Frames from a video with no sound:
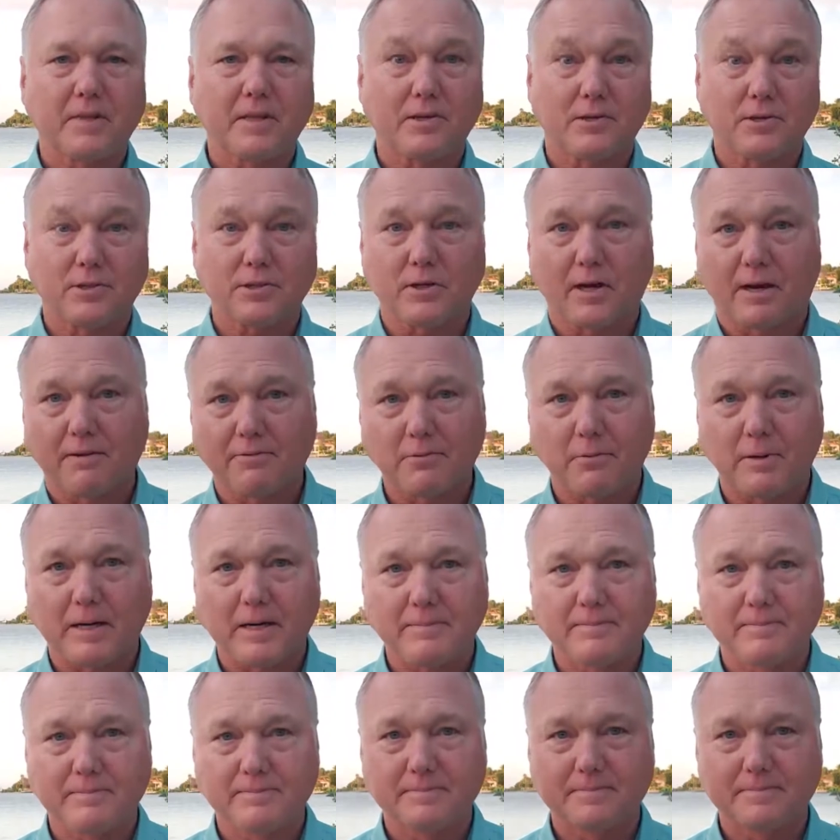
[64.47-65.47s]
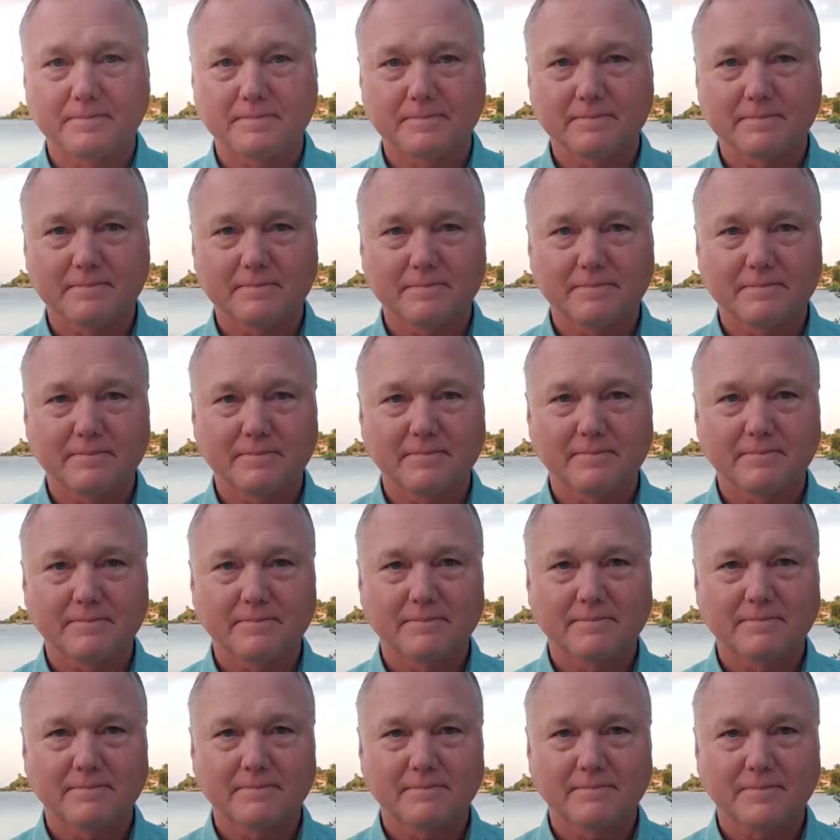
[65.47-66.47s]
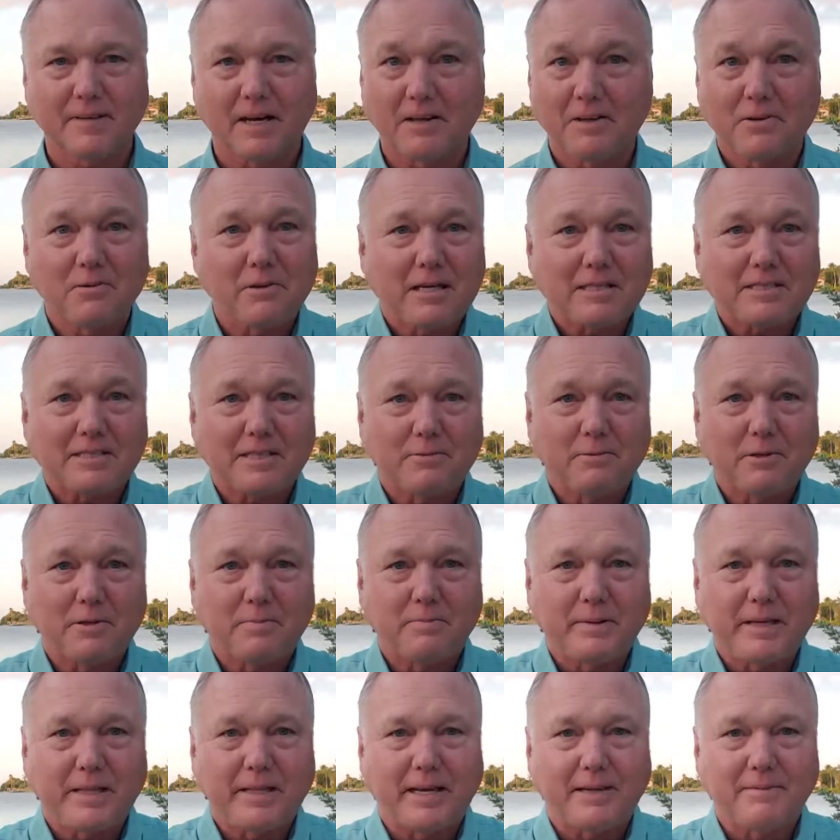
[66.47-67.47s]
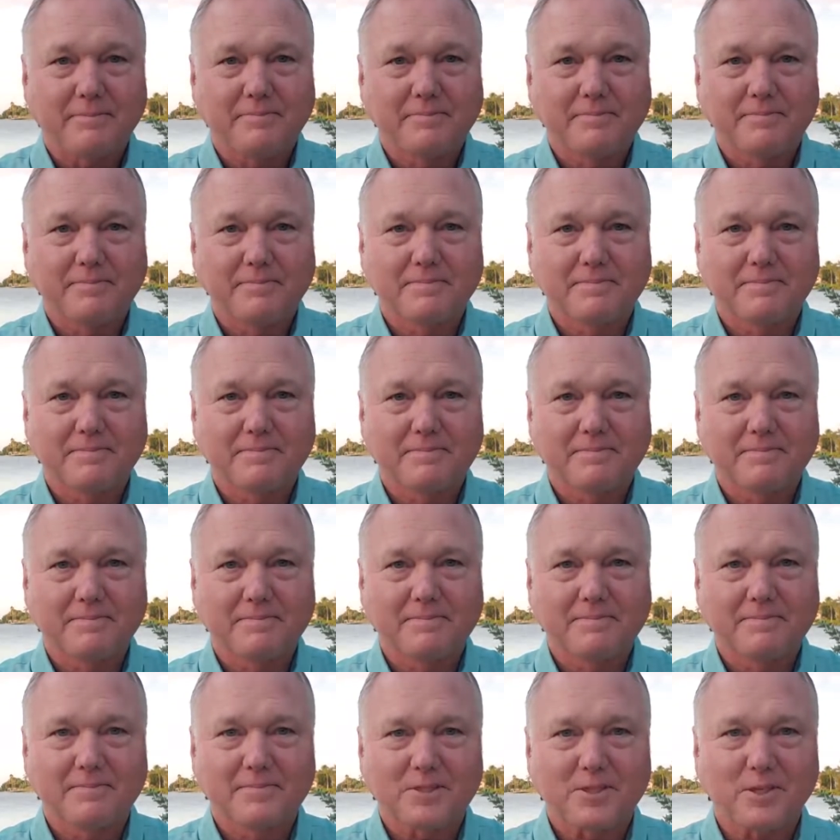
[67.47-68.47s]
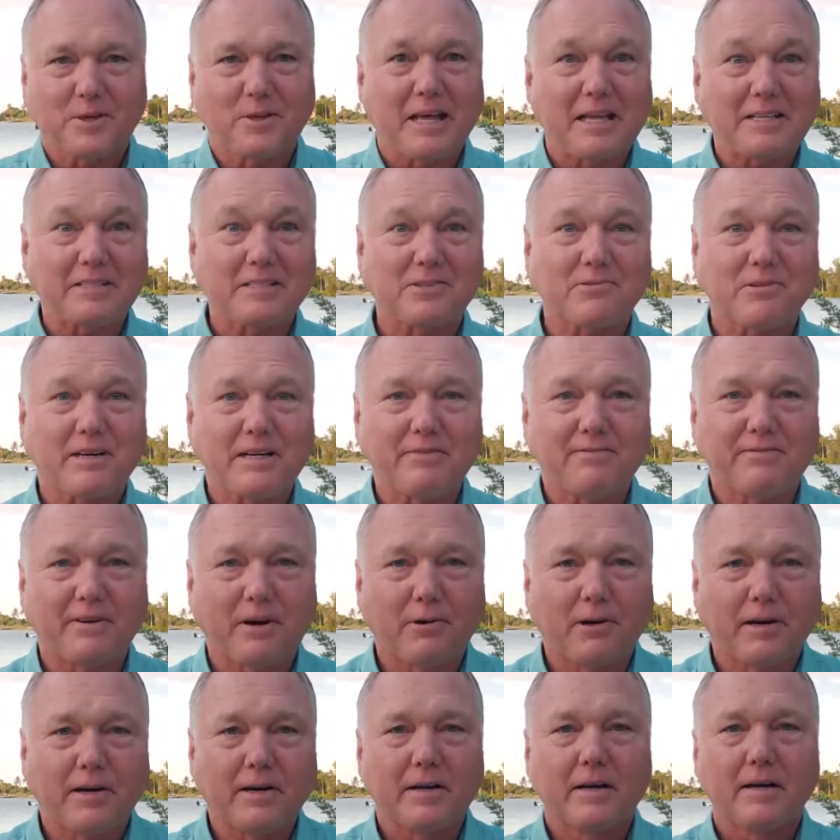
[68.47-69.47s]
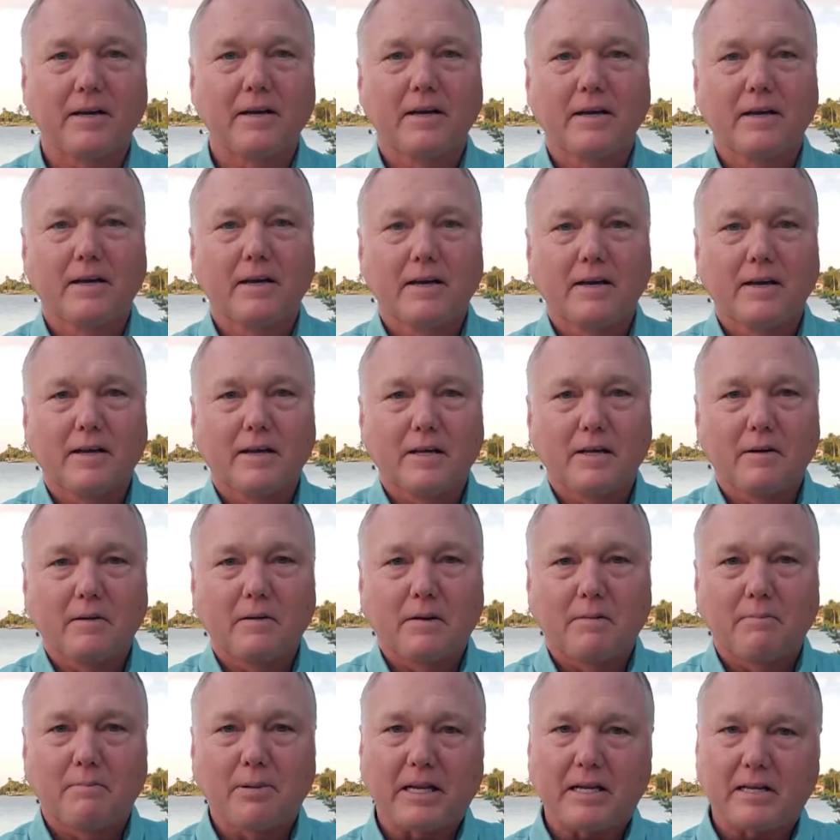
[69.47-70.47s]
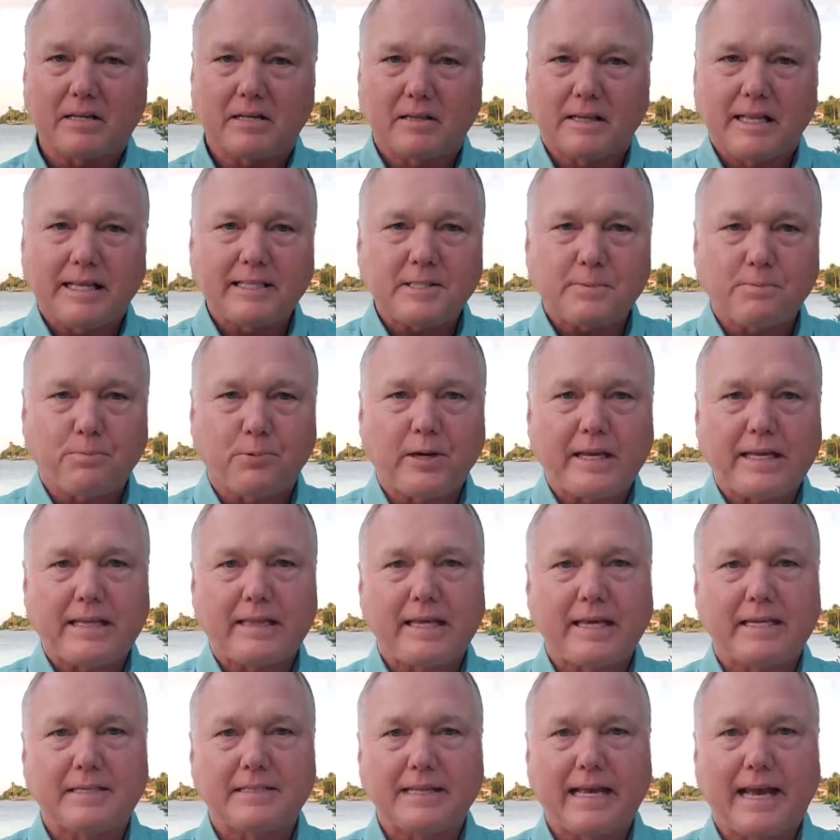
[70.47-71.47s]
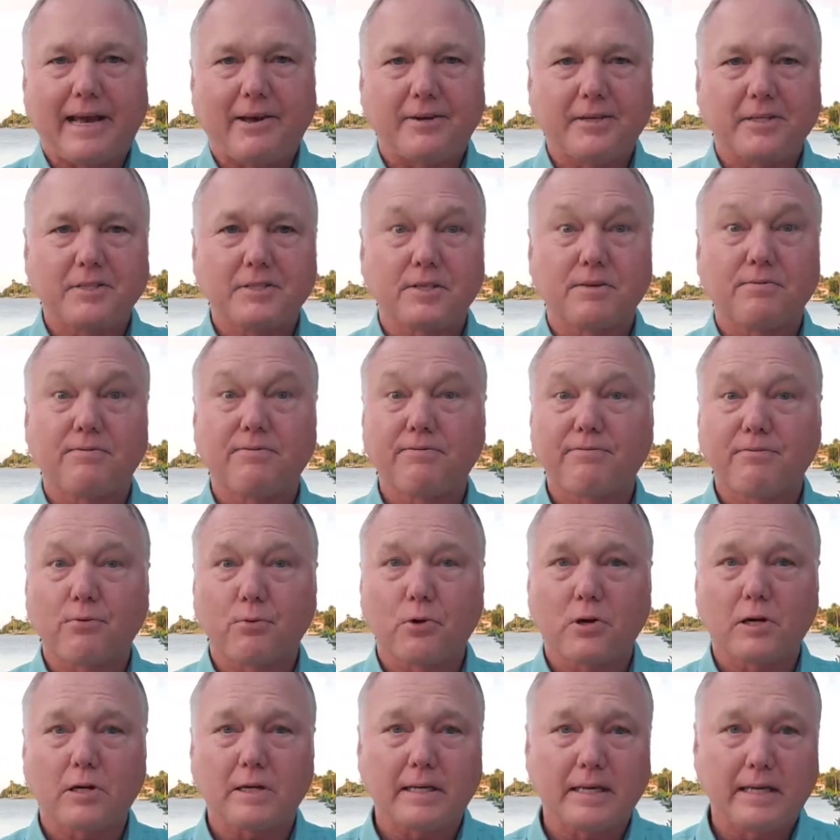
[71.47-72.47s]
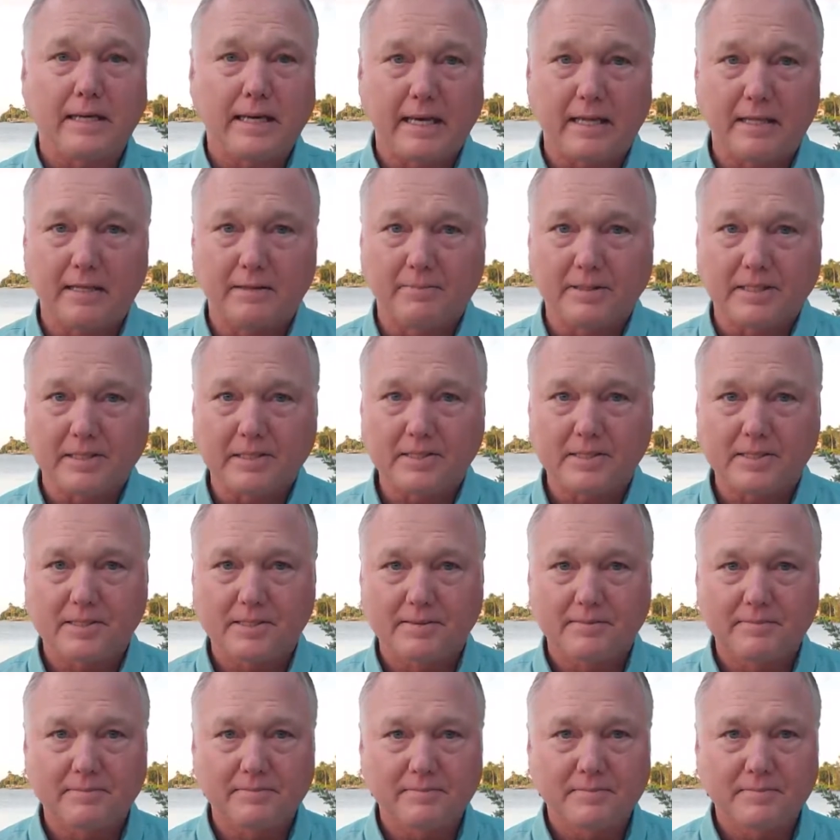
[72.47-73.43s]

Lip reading: your software? Otherwise, they wouldn't be there. So that's straightforward. But let's break that down into 4 key elements.